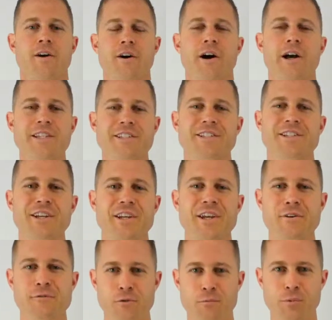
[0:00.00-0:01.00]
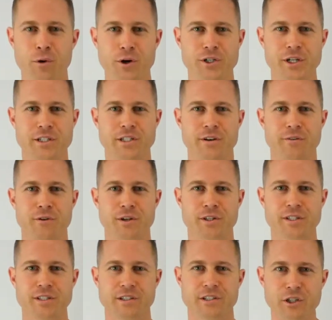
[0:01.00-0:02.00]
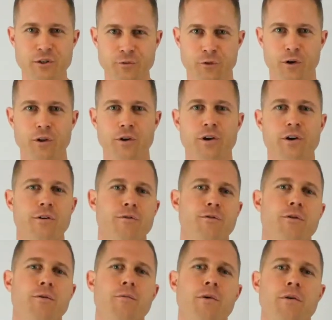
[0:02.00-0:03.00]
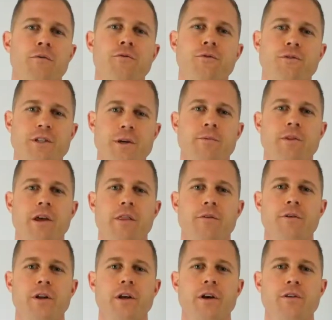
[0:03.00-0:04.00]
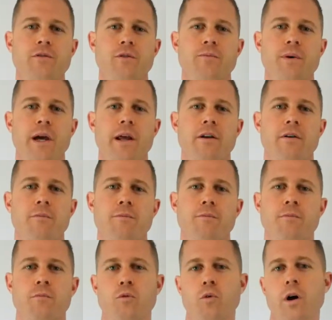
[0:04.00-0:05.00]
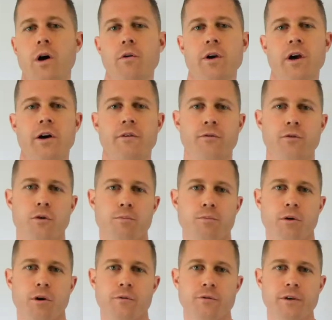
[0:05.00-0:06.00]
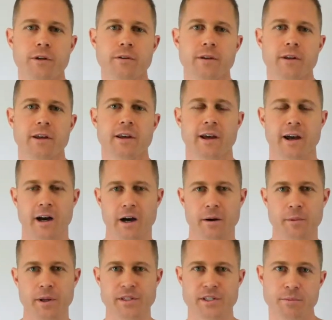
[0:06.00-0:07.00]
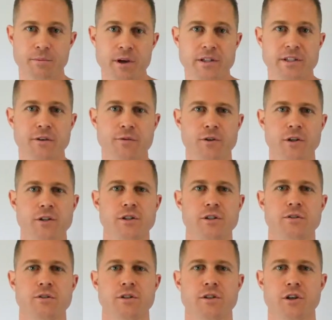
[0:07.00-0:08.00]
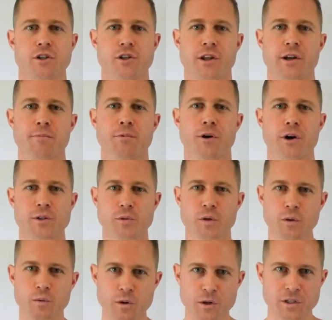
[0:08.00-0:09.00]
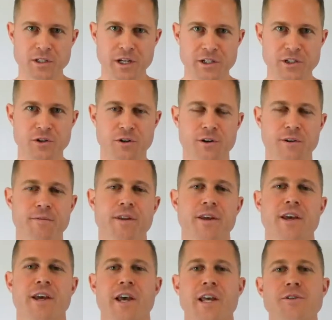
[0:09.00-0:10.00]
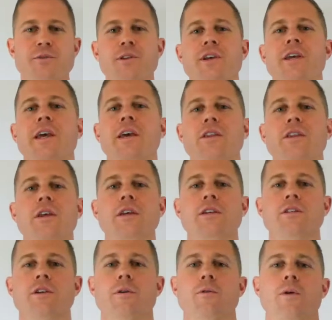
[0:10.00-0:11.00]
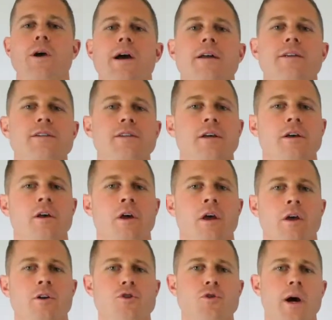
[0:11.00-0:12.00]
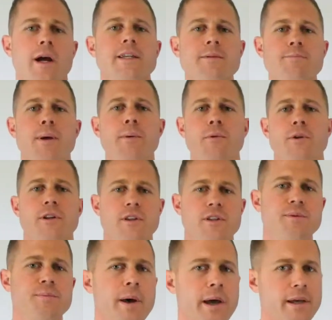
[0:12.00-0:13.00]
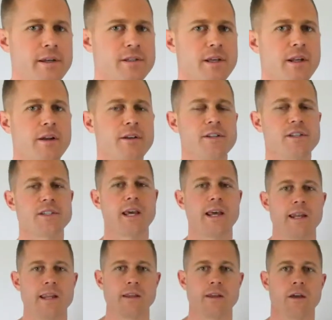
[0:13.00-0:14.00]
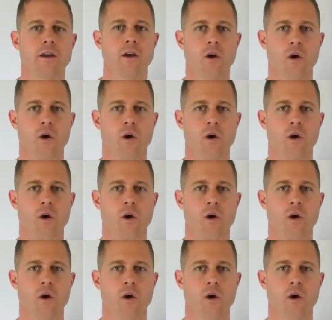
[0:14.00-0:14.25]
Hi, it's Tink here from Project Everest. Just following on from some of the other videos we've made on why we are for profit and some of our definitions for social enterprise. What I want to touch on is one of the key things around attracting people into this space and understanding,